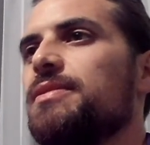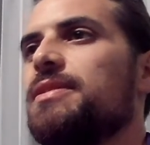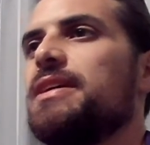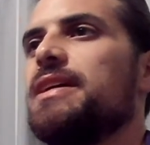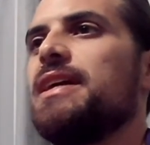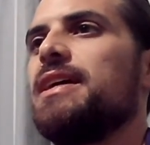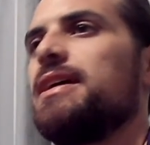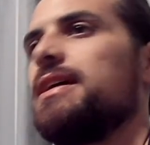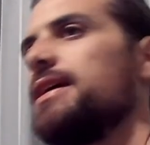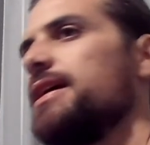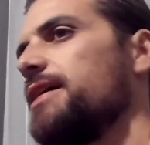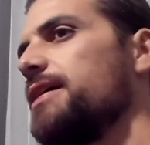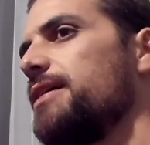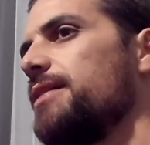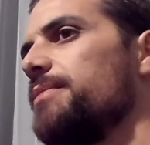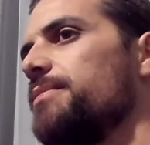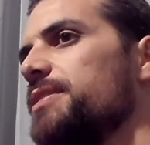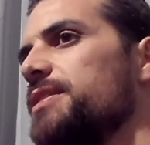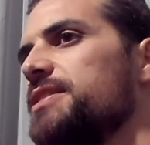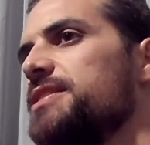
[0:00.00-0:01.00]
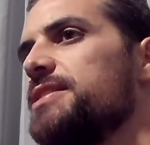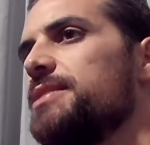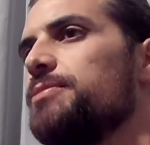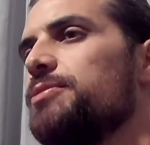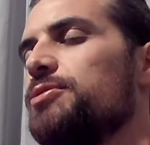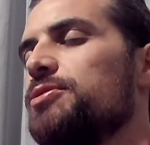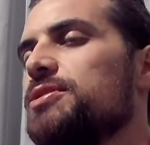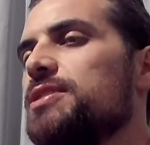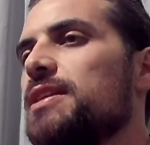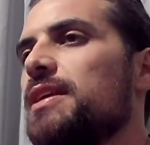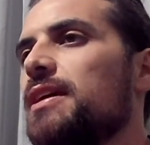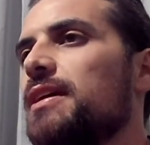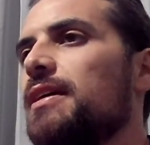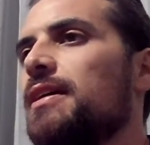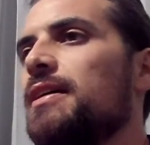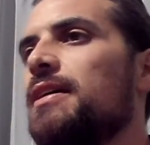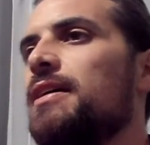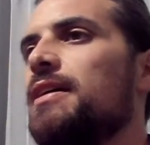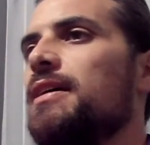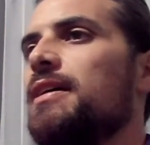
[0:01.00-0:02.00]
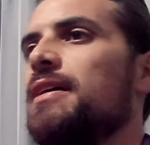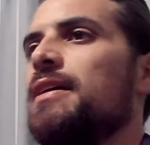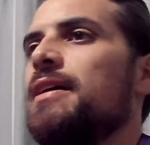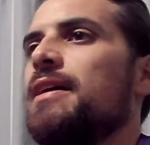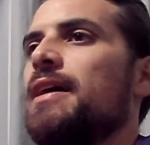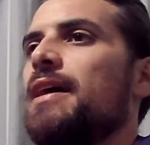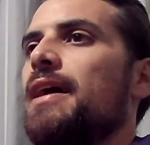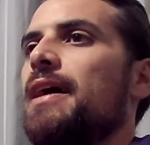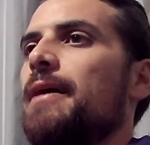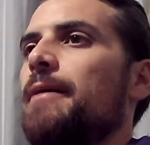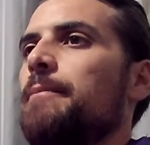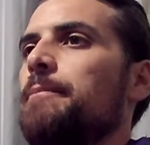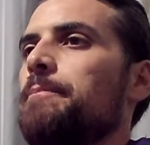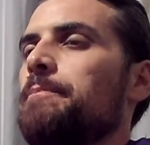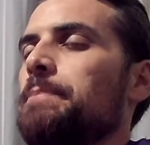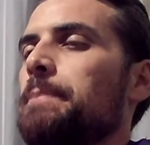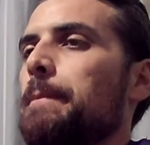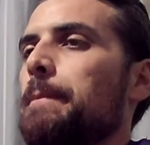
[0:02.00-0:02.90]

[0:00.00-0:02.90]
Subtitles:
cutting a bit of timber or something. Um,